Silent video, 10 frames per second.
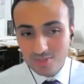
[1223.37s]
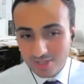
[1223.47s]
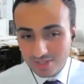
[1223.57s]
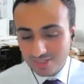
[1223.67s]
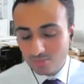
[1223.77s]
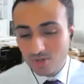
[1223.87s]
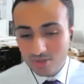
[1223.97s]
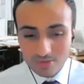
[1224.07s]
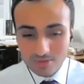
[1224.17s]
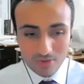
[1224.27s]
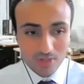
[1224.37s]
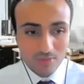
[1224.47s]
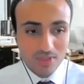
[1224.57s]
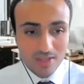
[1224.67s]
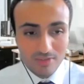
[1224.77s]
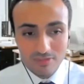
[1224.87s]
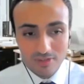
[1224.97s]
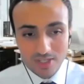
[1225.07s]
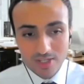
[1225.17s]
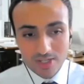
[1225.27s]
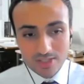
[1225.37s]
They want to be voting with their feet.